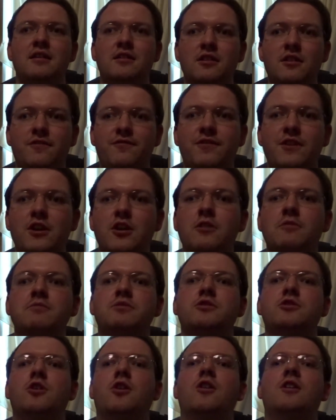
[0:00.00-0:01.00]
The film
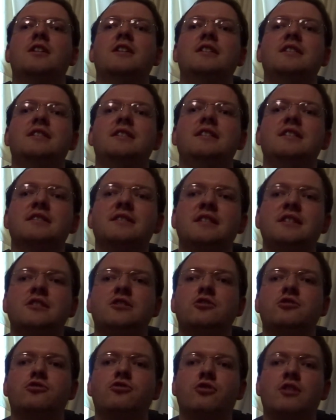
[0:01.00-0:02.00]
started
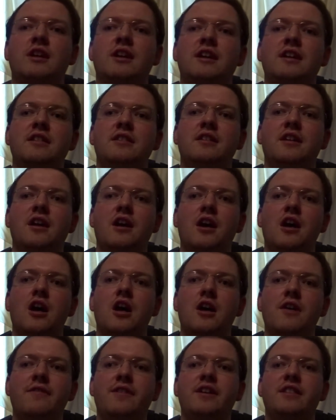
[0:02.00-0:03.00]
Disney's trend
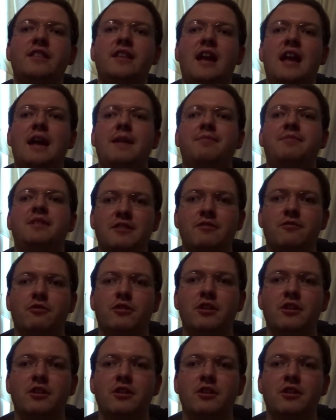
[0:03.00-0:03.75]
of adapting